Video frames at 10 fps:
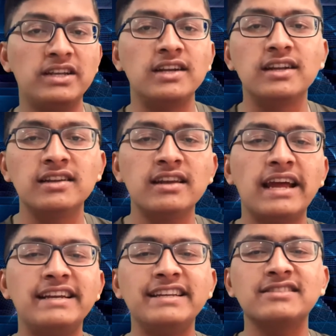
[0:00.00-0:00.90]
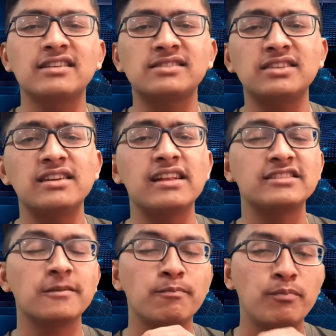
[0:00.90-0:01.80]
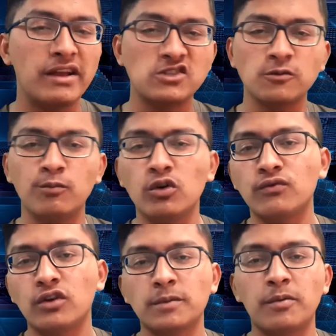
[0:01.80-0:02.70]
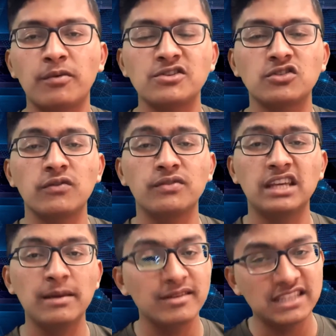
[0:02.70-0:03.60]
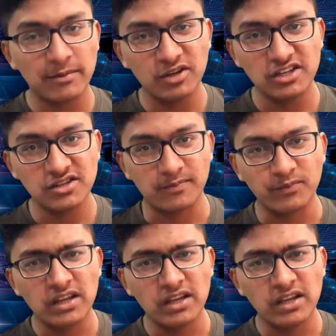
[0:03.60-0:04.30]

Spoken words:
Tandon, and it is considered as the best book for the preparation of KEAM examination.